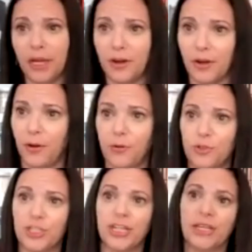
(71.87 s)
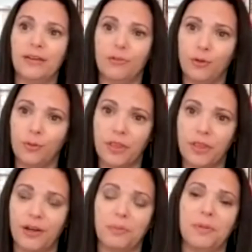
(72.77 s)
parent coaching, group
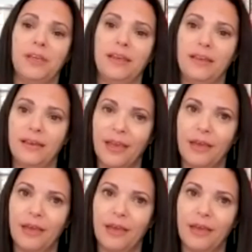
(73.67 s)
therapy,